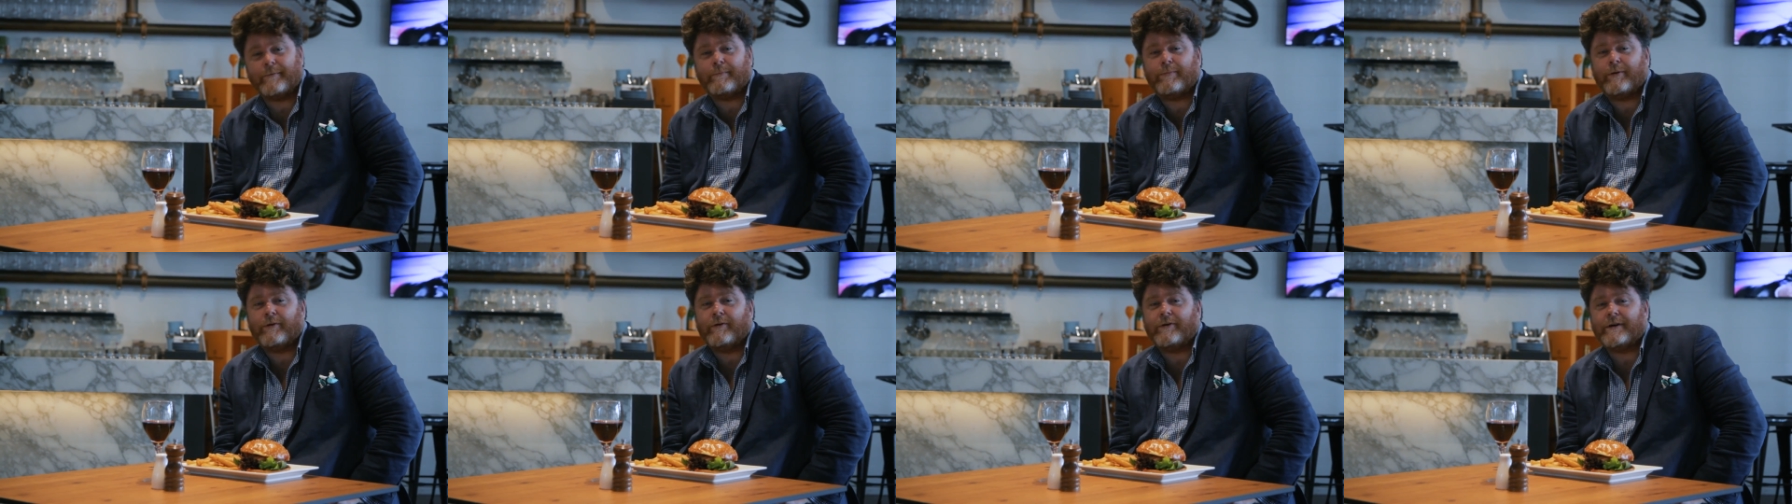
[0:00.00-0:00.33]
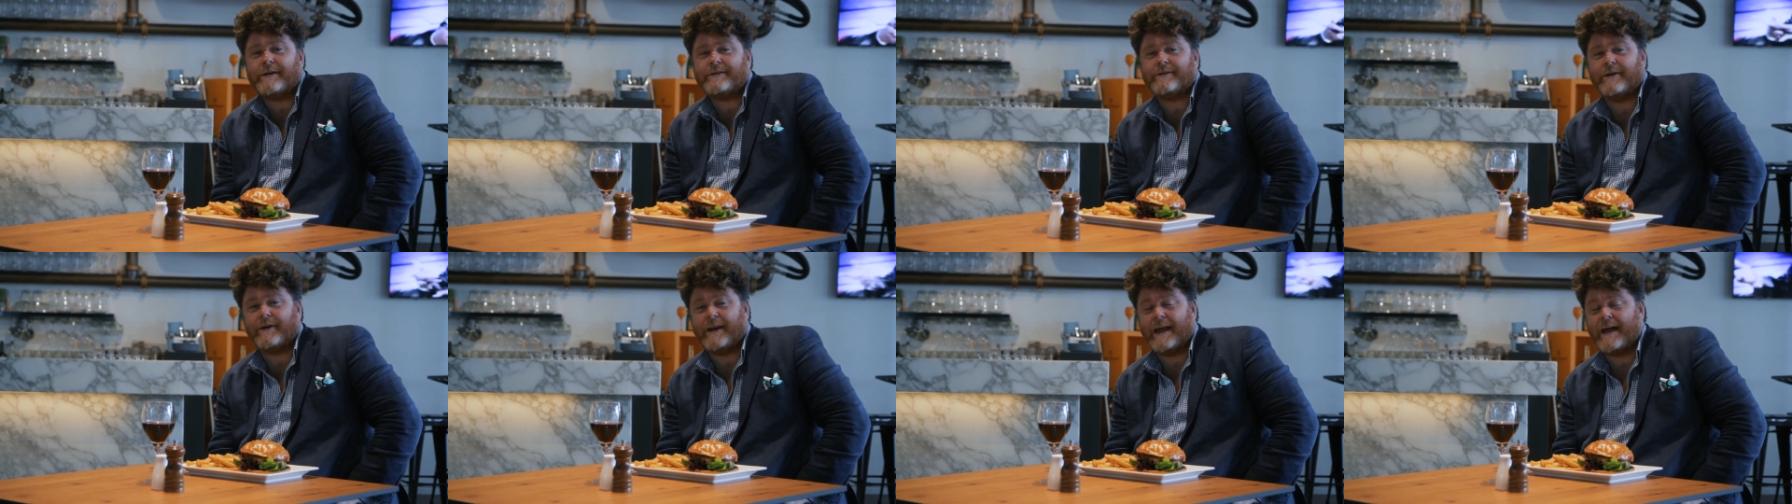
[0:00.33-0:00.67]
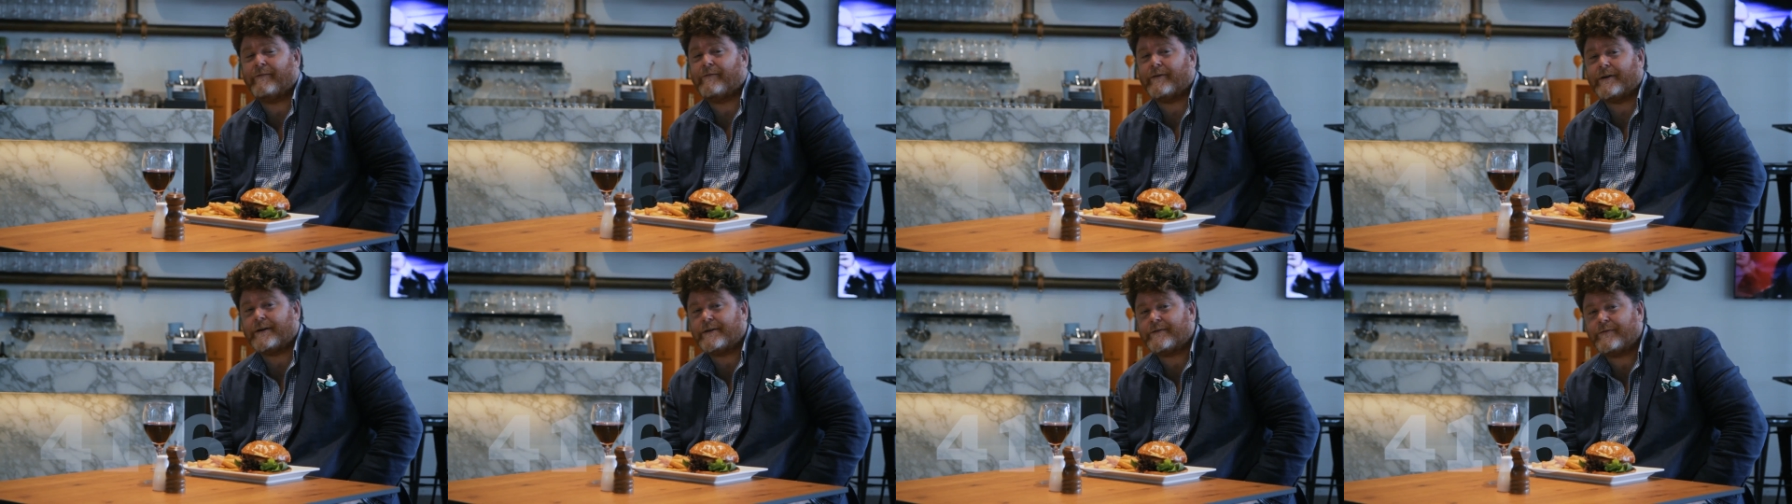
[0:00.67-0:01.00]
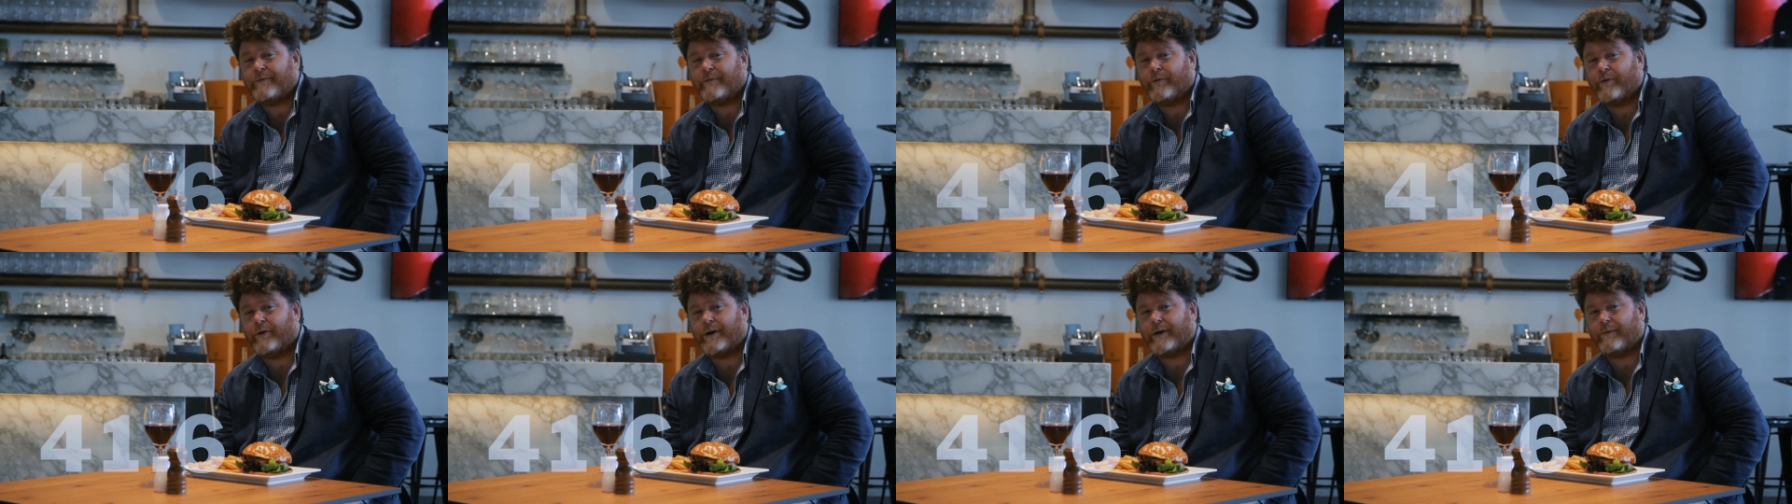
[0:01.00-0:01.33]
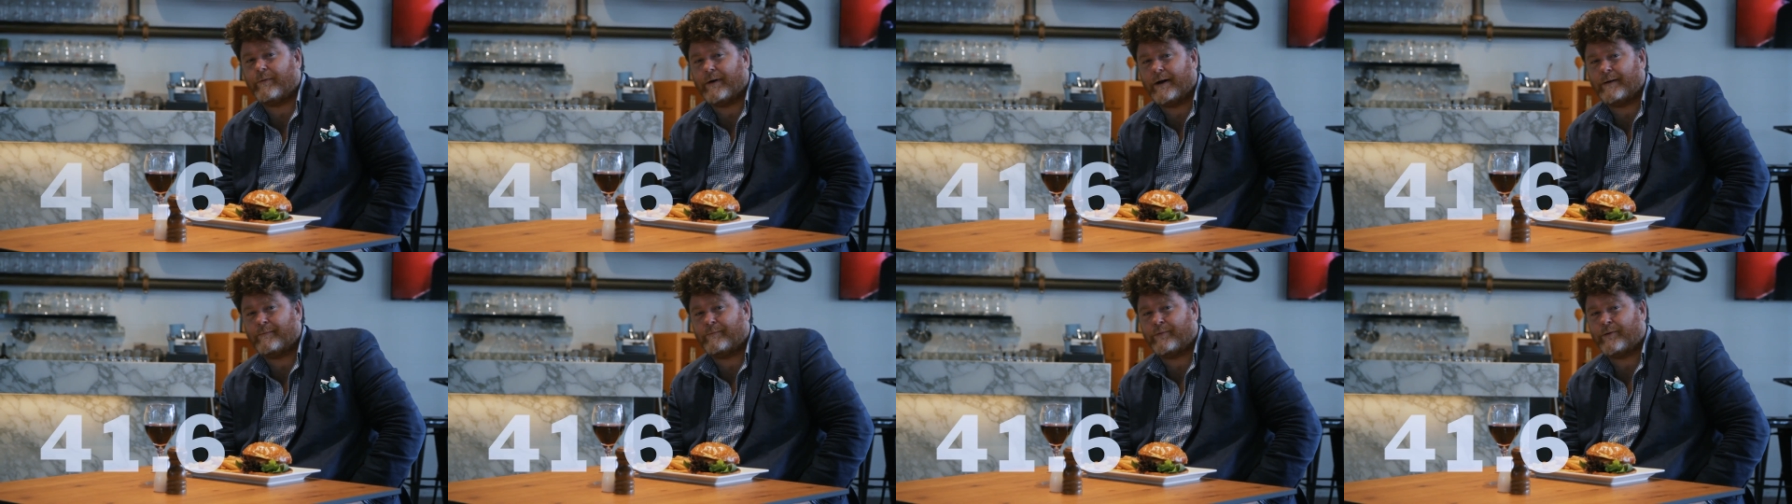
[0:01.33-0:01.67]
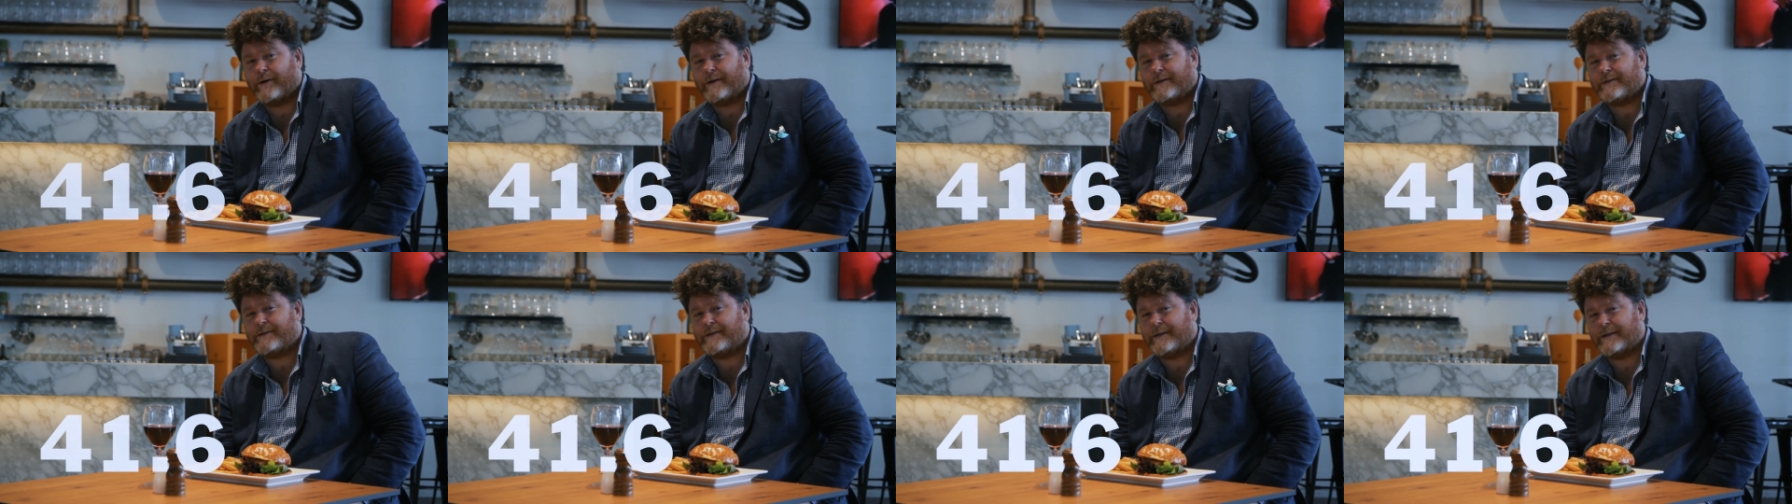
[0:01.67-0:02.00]
employs on average forty-one
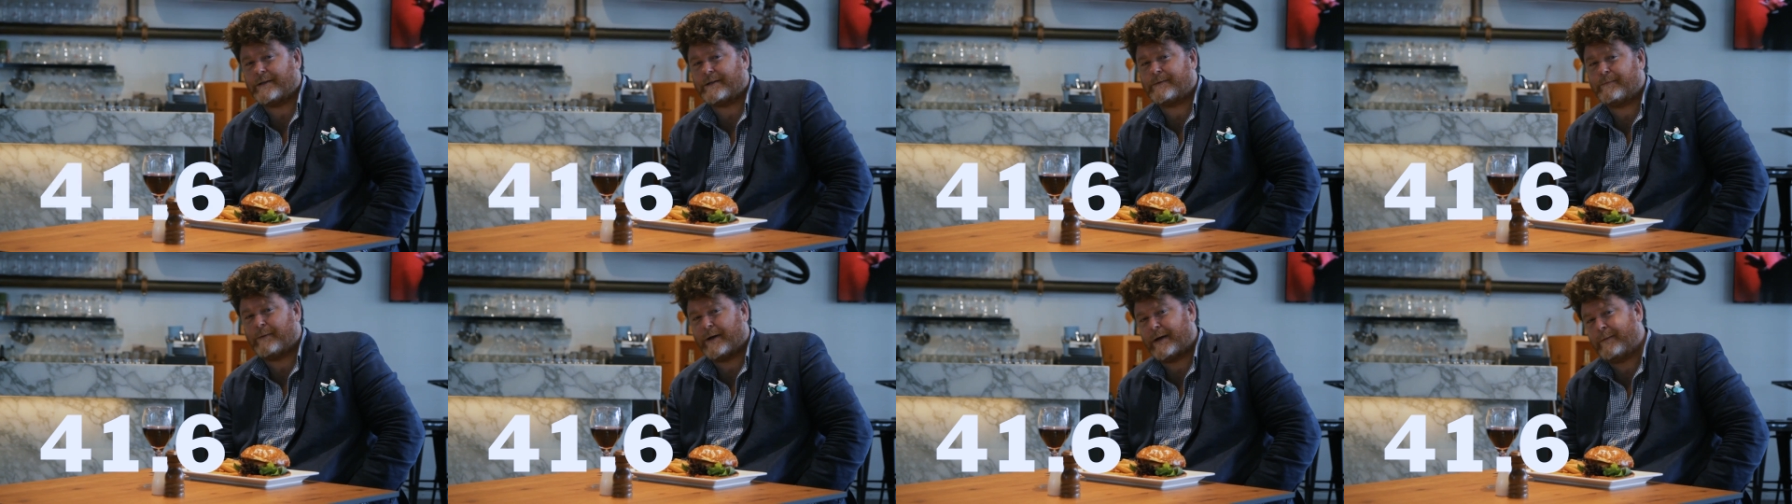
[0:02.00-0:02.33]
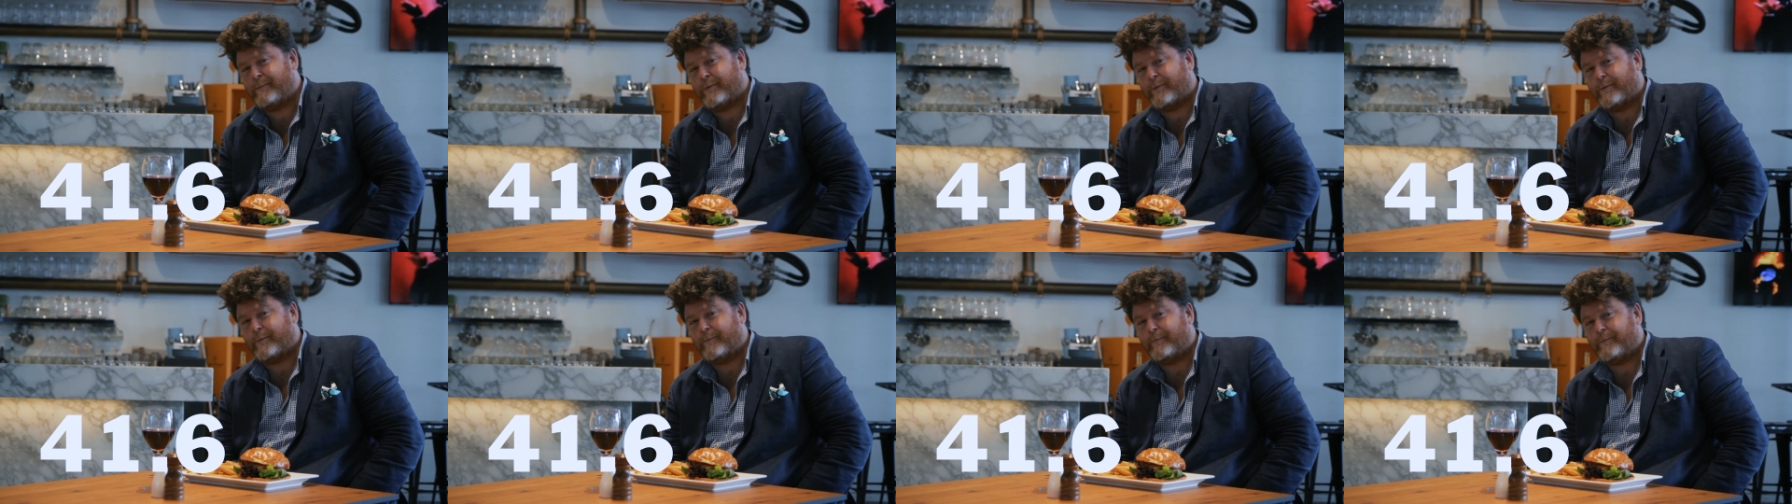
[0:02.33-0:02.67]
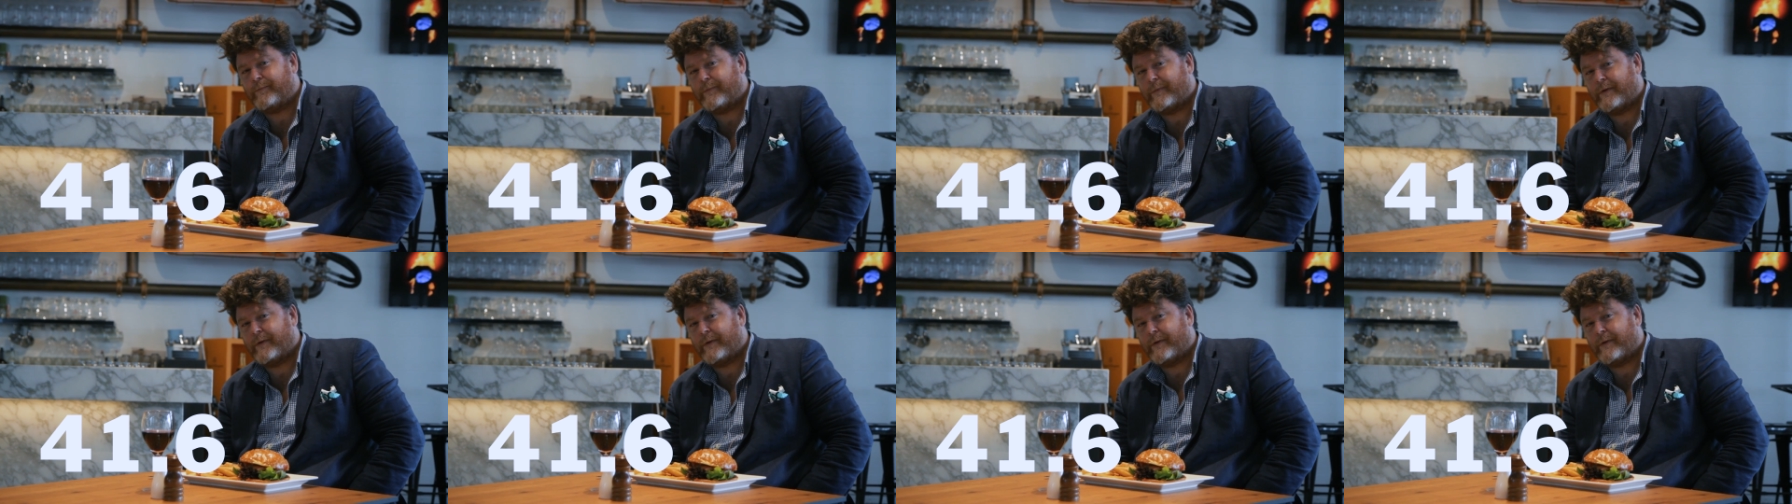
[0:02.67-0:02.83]
point six people,